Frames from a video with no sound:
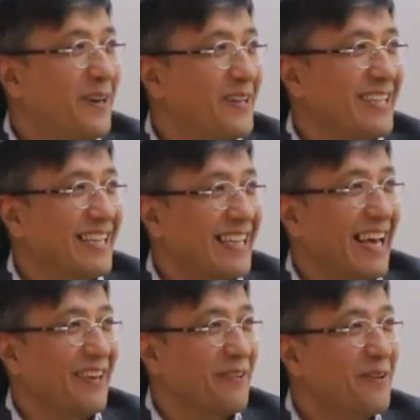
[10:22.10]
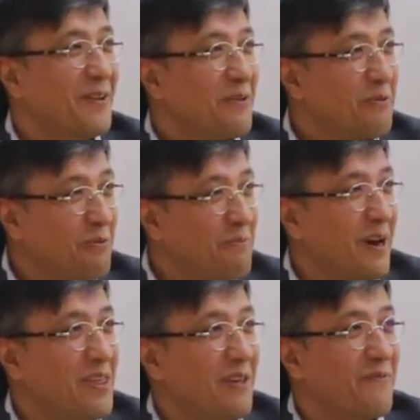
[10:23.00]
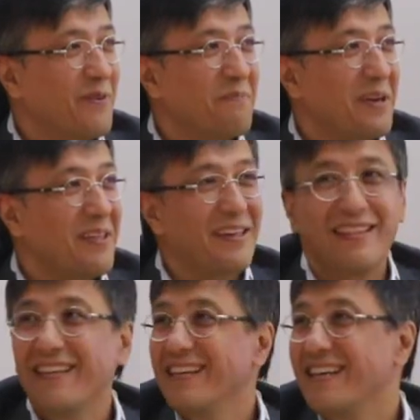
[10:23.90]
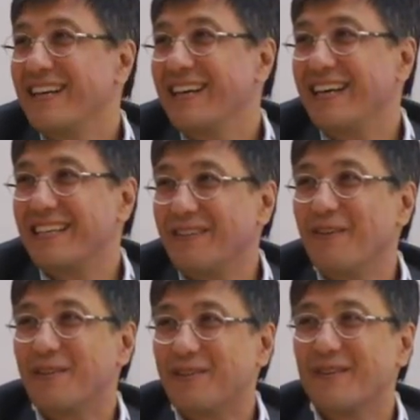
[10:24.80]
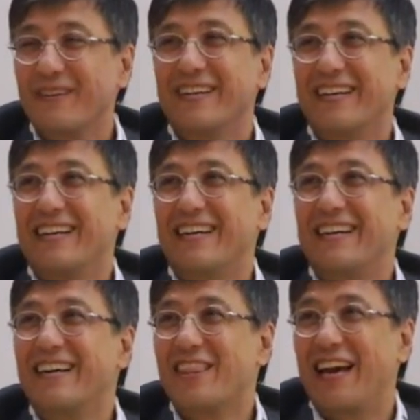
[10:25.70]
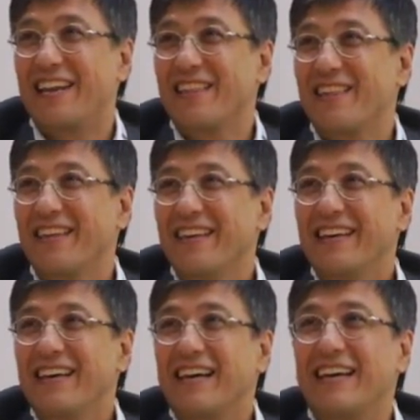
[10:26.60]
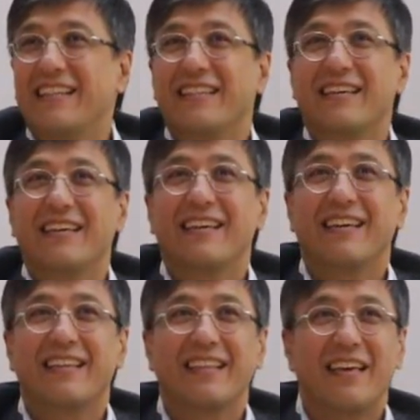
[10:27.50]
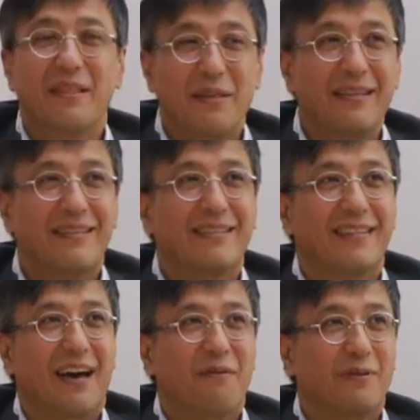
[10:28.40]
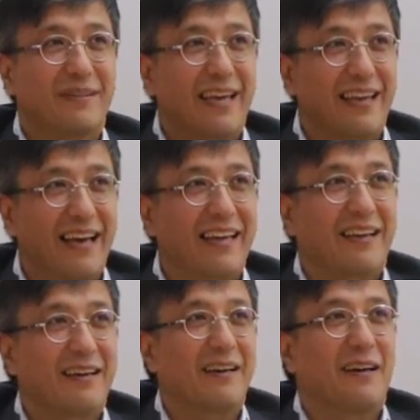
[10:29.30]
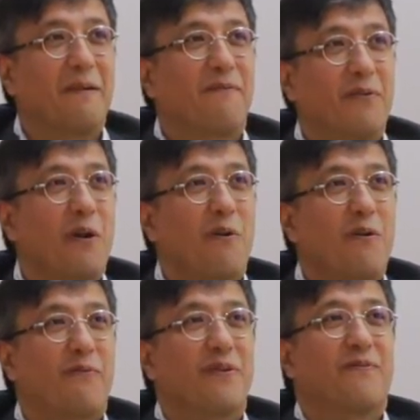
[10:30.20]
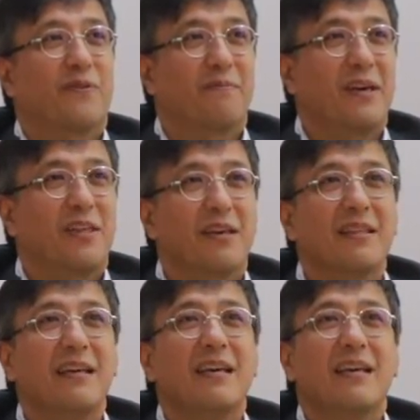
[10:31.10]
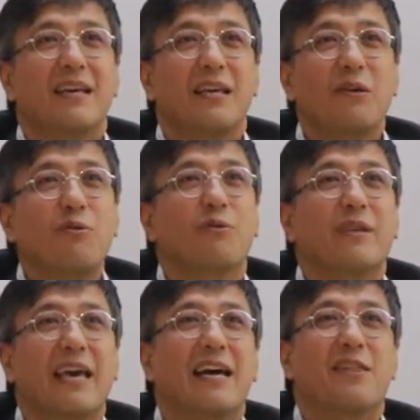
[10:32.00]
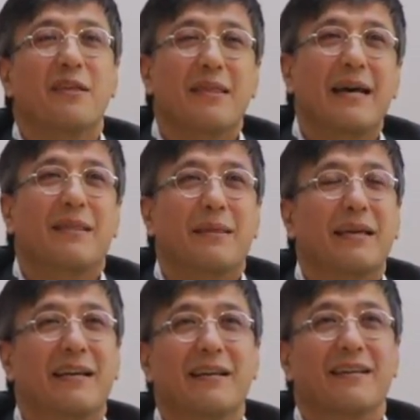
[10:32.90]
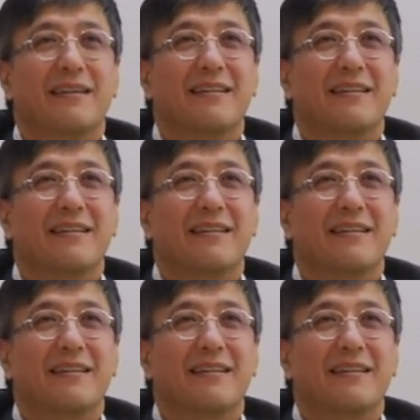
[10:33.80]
because it's like you know too much information is also uh, a challenge and the, in, in, this i would say like uh, flow of information you should catch that single